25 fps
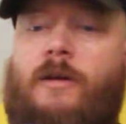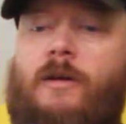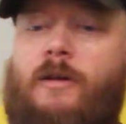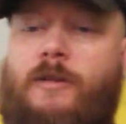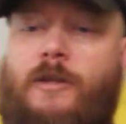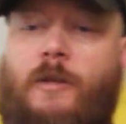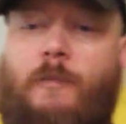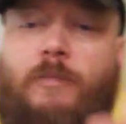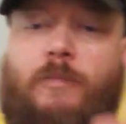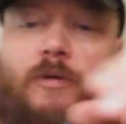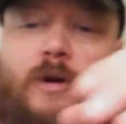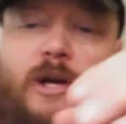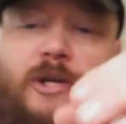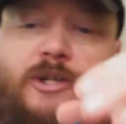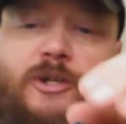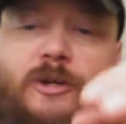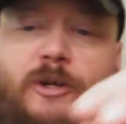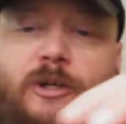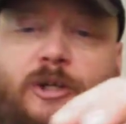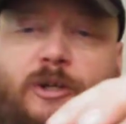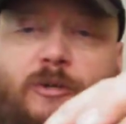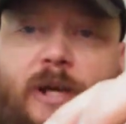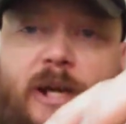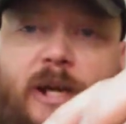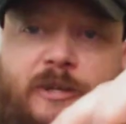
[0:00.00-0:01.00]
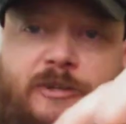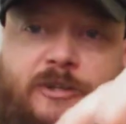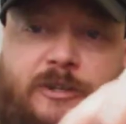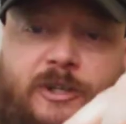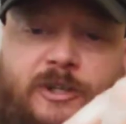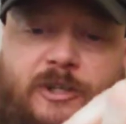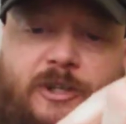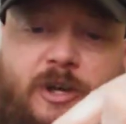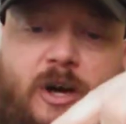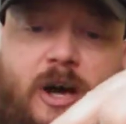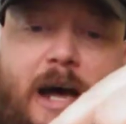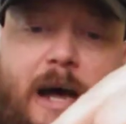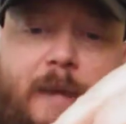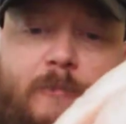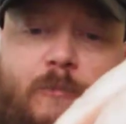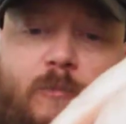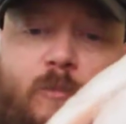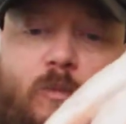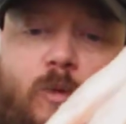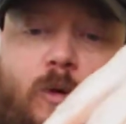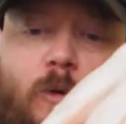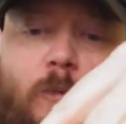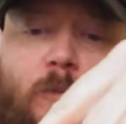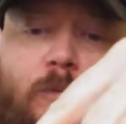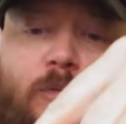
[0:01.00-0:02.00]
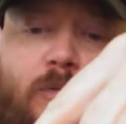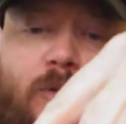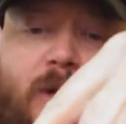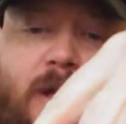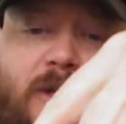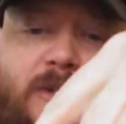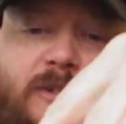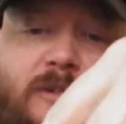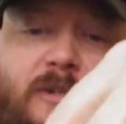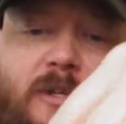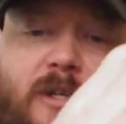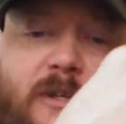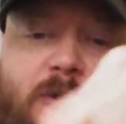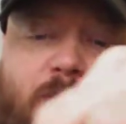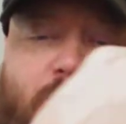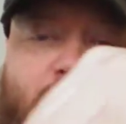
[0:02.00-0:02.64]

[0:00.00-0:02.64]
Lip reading: the pressure it creates on the top will press this